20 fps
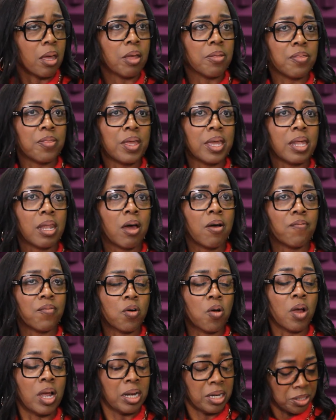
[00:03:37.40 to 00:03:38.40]
Then
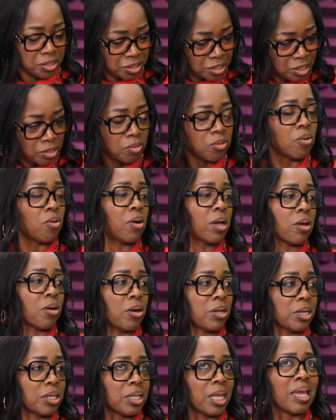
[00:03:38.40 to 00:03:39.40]
and it's still going
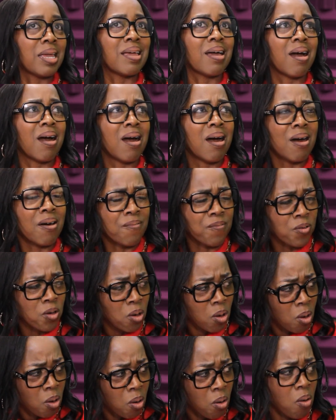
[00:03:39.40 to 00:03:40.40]
on today. Of
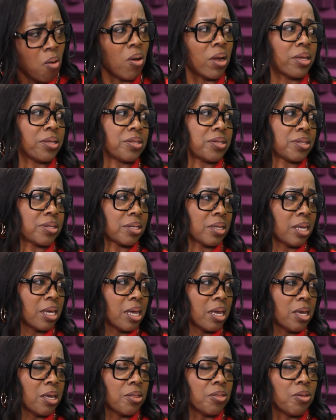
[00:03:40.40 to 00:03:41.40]
course,
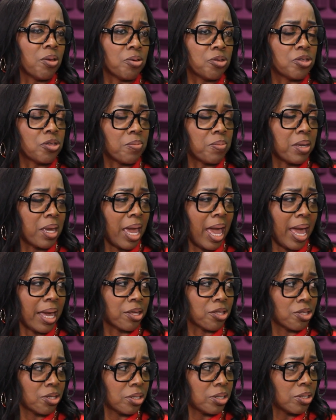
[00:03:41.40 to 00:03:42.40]
there should be
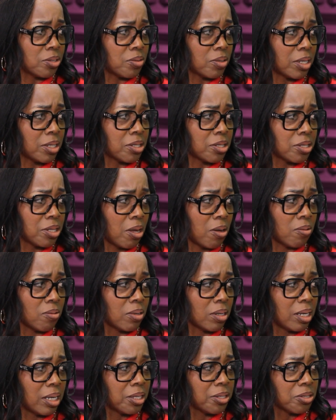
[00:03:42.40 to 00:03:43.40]
action to it. So
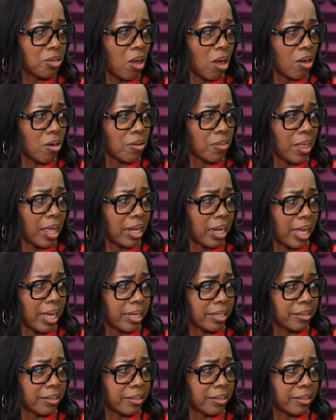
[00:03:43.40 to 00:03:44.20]
let's talk on that line.